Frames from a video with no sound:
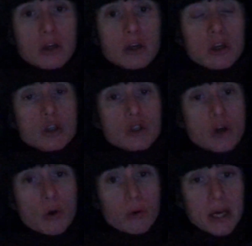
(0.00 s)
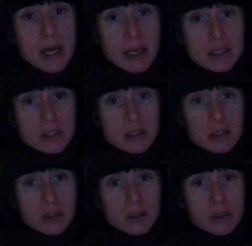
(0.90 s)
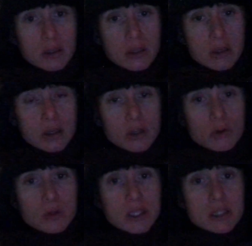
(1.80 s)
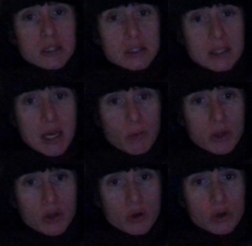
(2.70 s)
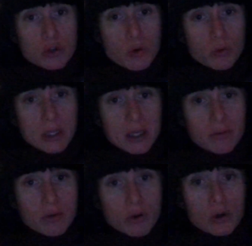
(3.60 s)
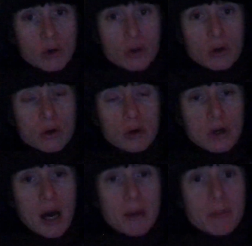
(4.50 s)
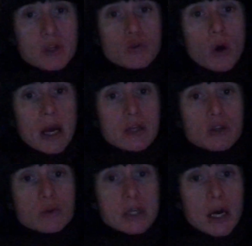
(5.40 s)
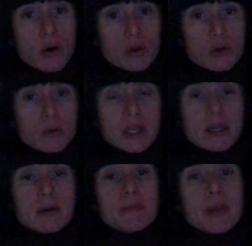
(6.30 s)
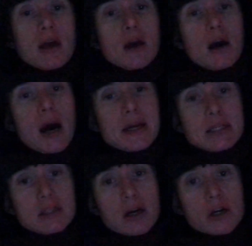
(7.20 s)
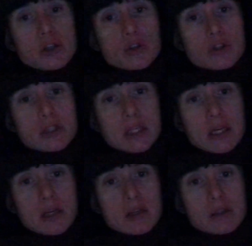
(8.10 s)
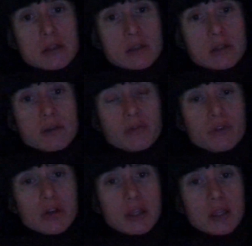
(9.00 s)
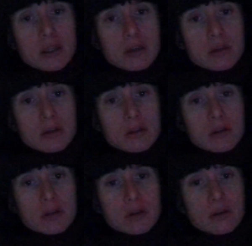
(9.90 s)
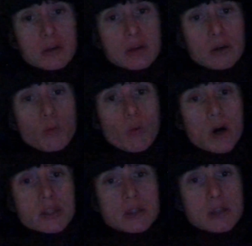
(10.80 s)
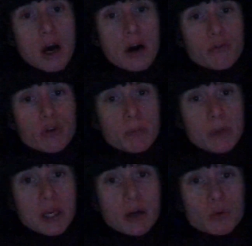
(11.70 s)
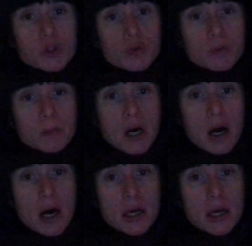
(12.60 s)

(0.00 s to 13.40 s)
"You don't get it. You need to stay with her. Don't leave her. I've been trying to tell you." Like, I didn't understand. The feeling was not from me, it was from God.